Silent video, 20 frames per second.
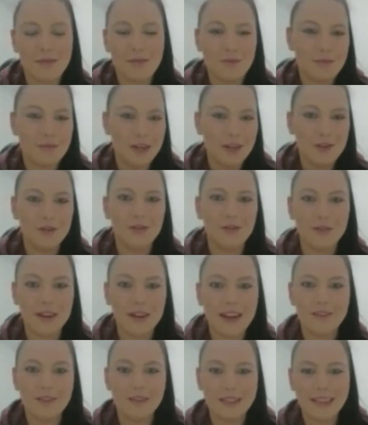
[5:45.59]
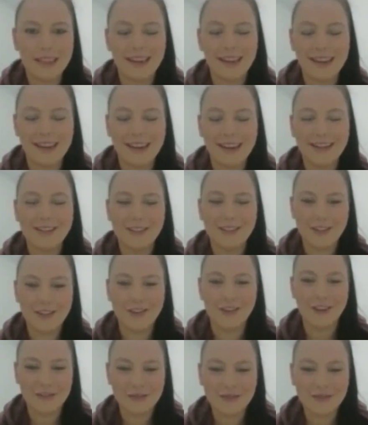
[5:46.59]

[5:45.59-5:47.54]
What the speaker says: when you were around on Sunday nights too.